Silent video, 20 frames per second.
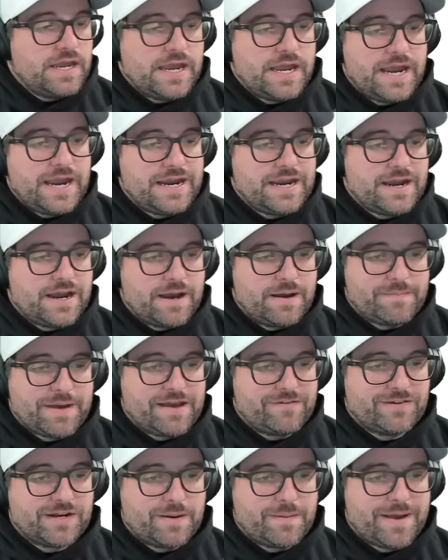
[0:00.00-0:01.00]
hey, I'm
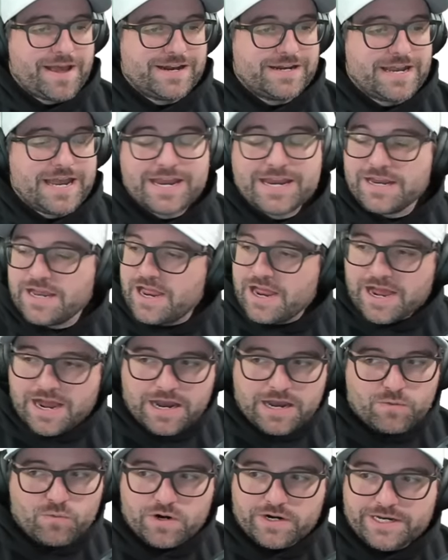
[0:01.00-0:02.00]
having a bad day,
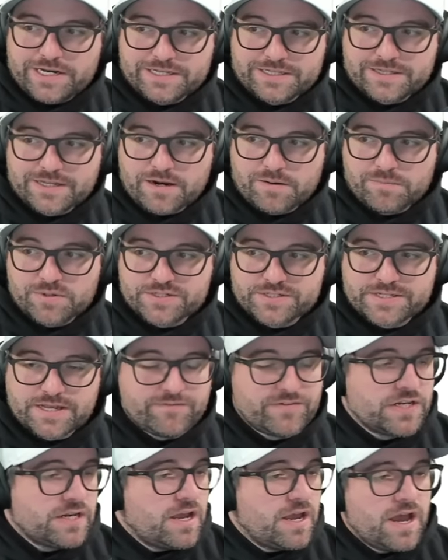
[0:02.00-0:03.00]
I want to hit the number
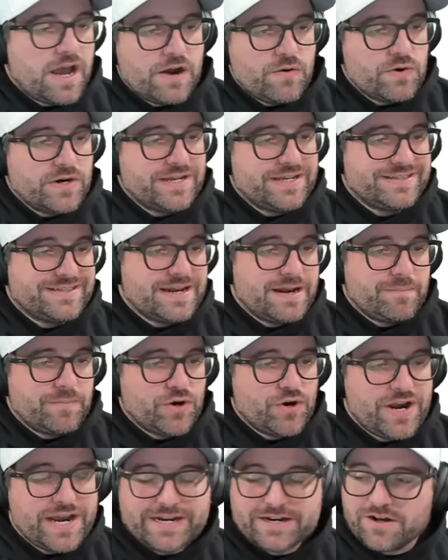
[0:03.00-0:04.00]
seven, I want to hit the
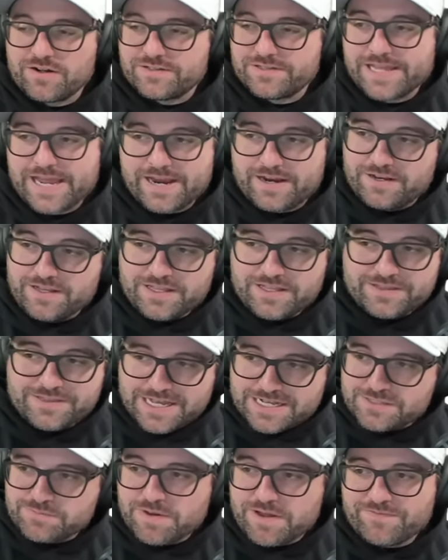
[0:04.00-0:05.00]
number eight all day.
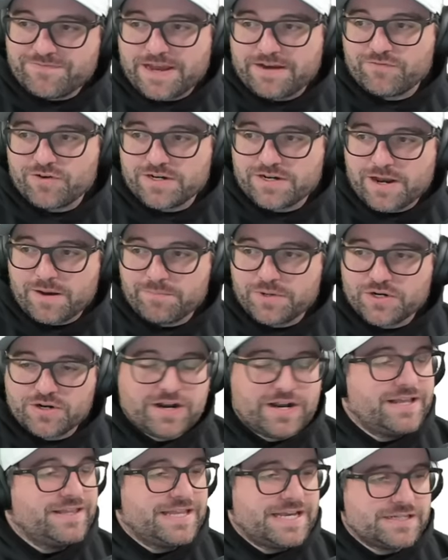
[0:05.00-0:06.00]
That's my favorite number.
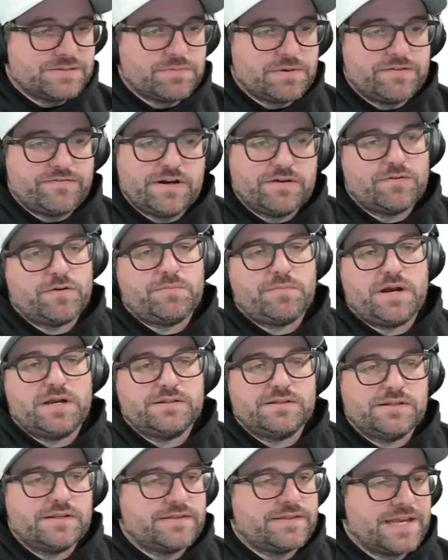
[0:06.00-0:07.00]
That's my favorite
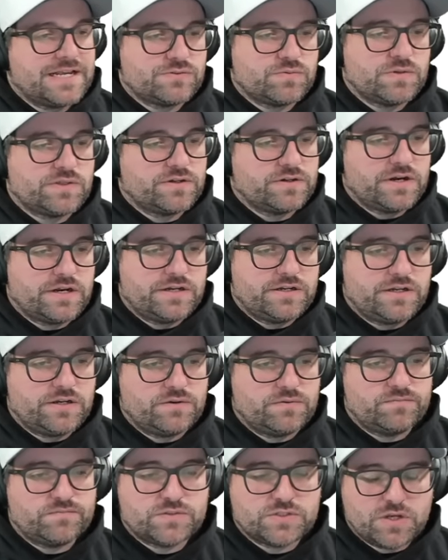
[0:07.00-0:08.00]
button. That's what they're going to
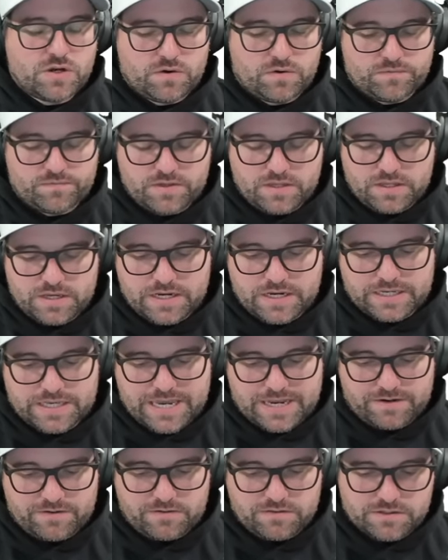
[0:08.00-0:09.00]
do. So
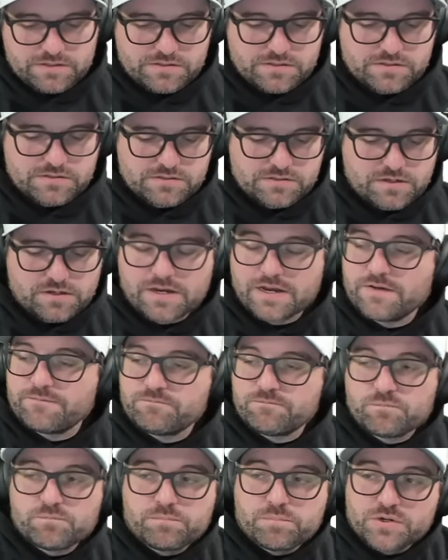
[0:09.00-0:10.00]
again, this is uh,
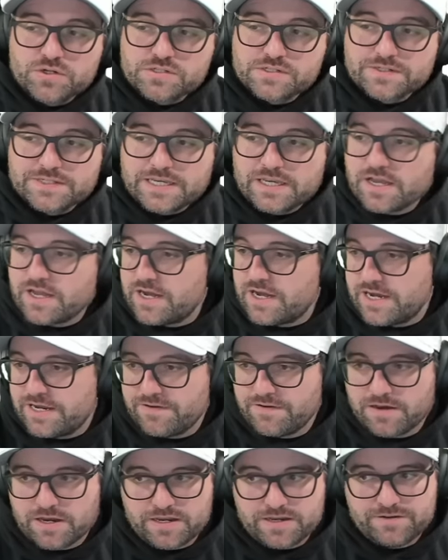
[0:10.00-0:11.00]
personally,
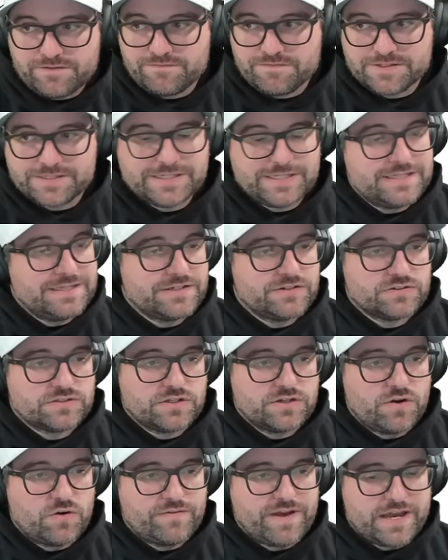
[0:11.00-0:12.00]
I, I, see little
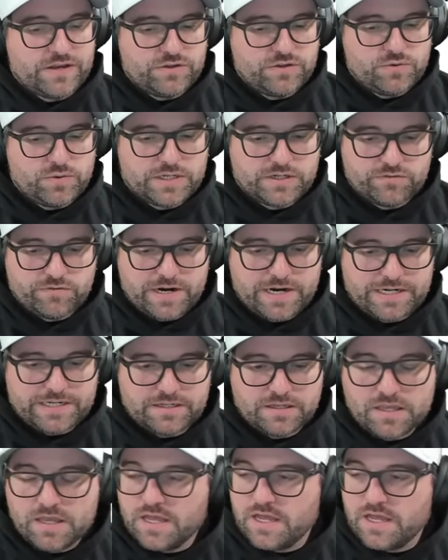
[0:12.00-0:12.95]
to no value in grading.